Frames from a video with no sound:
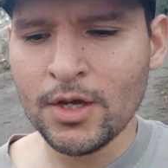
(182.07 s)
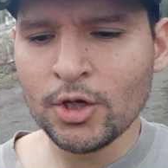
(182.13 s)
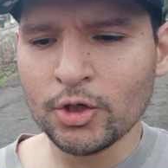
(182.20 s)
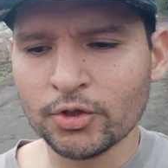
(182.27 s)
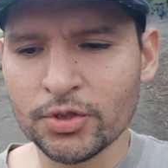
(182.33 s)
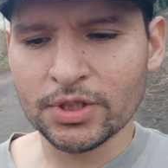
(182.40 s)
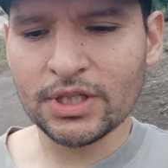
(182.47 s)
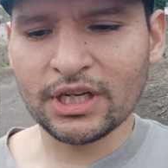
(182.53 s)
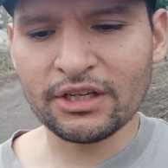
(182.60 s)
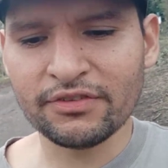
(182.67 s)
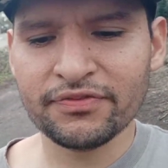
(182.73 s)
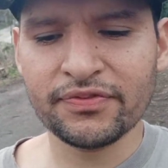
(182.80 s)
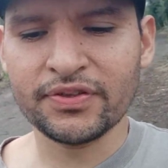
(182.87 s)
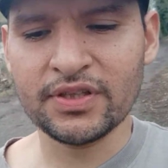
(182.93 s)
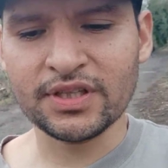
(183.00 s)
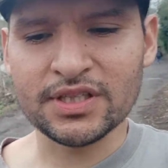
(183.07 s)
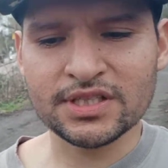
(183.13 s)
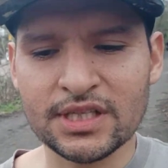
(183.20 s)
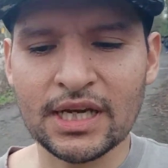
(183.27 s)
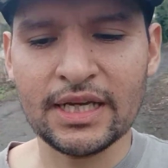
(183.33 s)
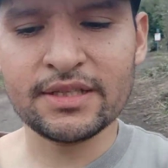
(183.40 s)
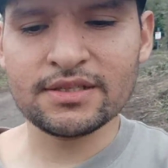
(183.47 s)
Could it have the
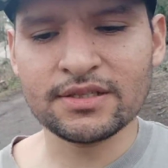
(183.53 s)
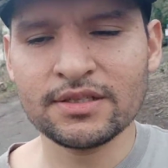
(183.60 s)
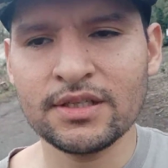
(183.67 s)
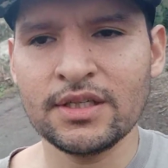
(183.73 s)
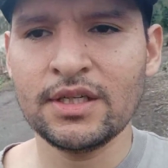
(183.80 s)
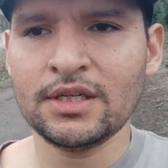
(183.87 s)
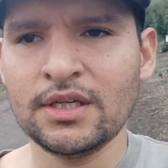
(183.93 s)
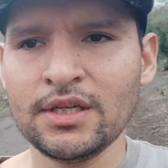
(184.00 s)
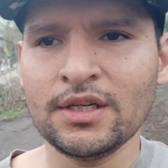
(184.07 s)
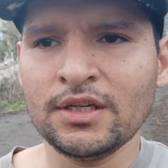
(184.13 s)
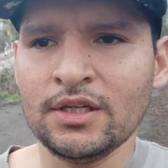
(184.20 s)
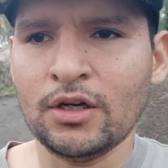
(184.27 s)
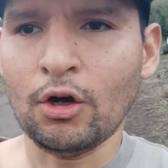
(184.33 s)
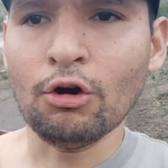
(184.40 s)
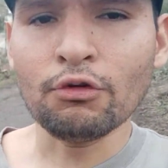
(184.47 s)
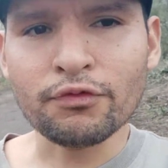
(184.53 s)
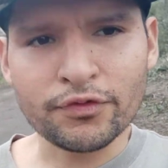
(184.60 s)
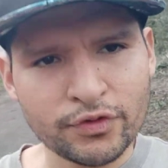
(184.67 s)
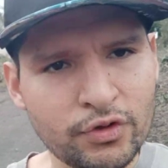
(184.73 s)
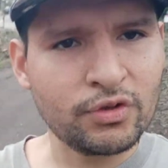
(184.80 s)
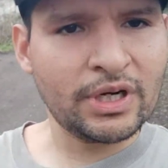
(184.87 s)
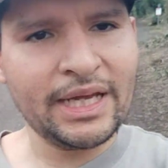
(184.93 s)
slight
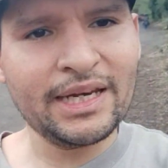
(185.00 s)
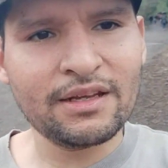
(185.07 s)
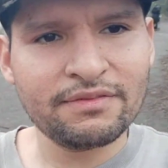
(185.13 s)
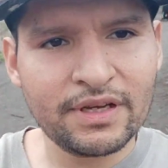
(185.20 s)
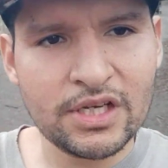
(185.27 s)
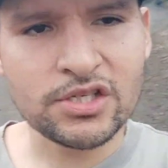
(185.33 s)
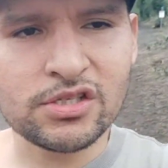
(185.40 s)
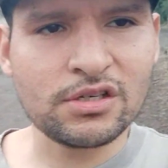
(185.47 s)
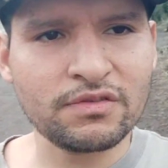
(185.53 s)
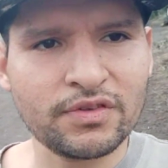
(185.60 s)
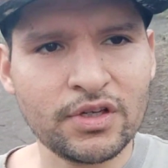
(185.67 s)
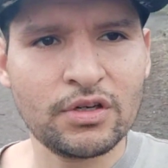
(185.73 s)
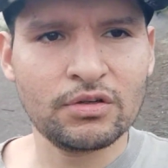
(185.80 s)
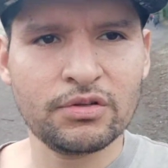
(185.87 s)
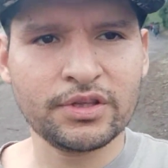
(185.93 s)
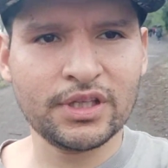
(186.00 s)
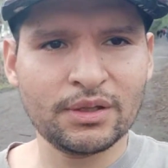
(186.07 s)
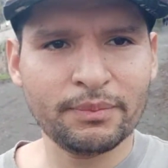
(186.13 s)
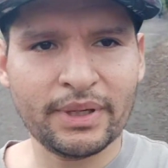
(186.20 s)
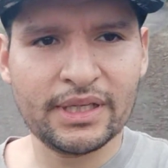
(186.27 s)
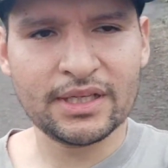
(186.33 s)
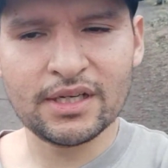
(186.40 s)
overall elevation of the whole thing
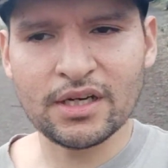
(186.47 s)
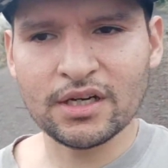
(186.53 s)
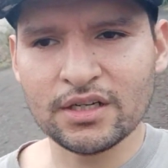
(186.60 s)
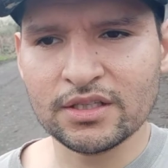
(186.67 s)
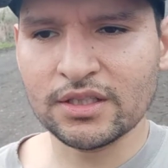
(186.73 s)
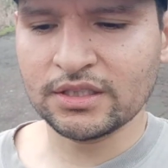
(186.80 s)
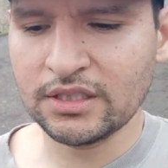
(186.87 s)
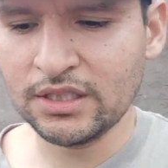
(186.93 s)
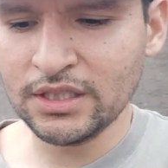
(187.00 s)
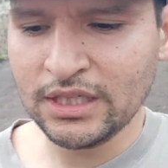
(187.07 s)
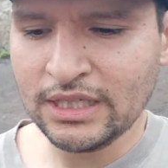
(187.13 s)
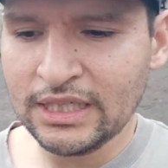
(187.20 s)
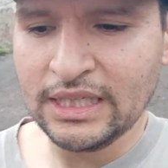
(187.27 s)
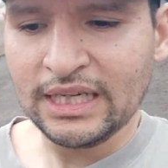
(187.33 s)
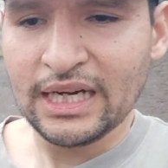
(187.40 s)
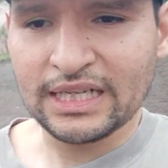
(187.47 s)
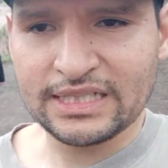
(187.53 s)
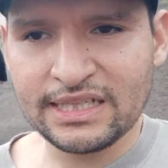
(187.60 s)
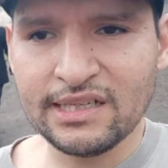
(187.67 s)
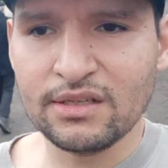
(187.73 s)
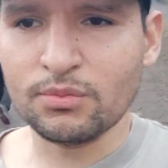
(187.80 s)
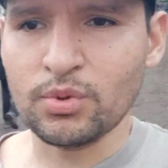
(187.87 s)
made it harder? I
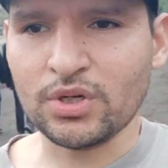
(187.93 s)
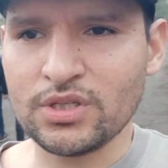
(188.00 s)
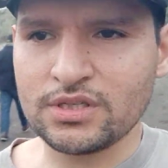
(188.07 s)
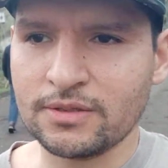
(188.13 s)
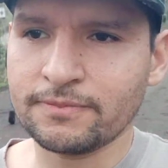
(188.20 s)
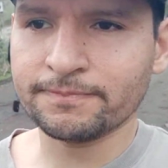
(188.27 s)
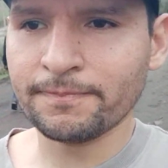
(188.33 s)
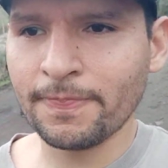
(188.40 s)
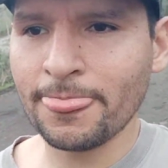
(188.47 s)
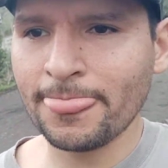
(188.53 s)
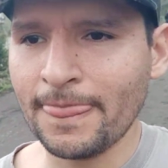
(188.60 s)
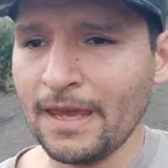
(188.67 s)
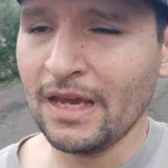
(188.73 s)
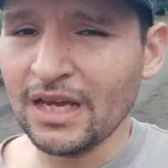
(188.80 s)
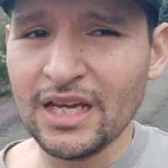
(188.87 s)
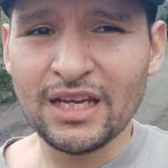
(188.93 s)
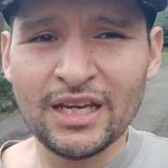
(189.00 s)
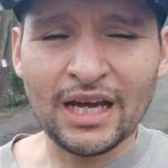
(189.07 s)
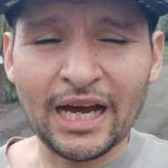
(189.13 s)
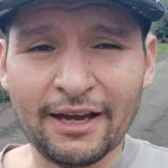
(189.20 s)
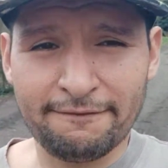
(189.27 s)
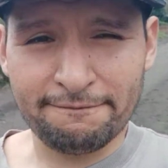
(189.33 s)
tell you what,
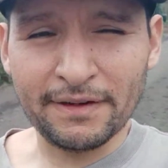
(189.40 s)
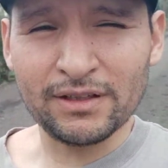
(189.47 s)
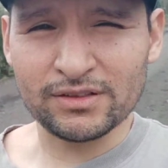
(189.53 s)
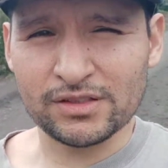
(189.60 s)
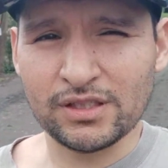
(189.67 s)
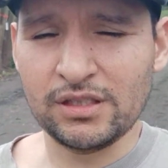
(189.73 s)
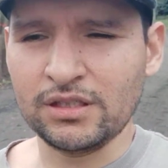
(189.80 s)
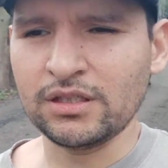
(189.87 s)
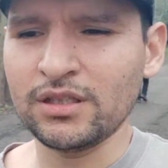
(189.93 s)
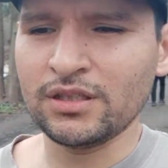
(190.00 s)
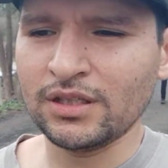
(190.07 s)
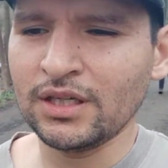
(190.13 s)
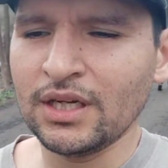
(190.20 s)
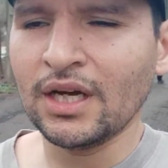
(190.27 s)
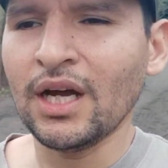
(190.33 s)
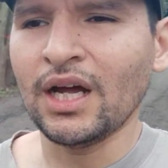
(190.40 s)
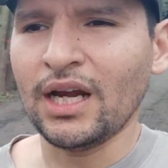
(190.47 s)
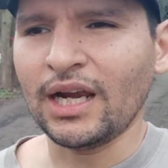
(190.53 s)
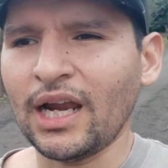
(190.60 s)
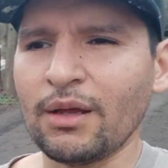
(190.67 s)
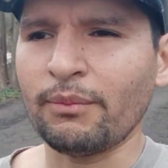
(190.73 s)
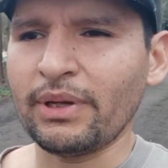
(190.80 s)
I felt
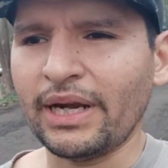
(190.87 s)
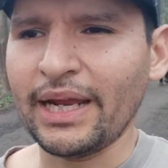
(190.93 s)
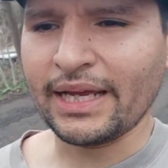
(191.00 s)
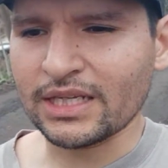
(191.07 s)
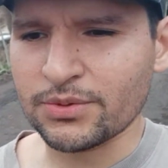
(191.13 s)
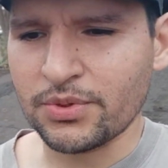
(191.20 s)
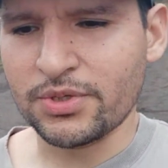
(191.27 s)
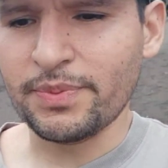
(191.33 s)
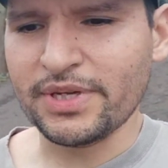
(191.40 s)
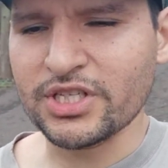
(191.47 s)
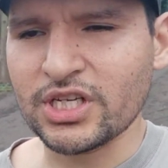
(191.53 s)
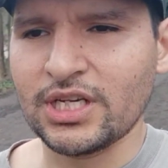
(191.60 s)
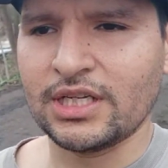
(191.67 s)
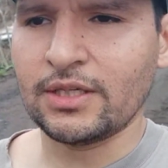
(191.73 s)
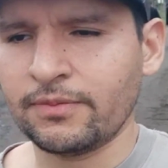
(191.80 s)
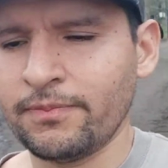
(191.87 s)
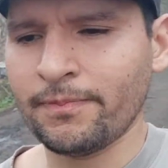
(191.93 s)
like my legs were a bit jelly.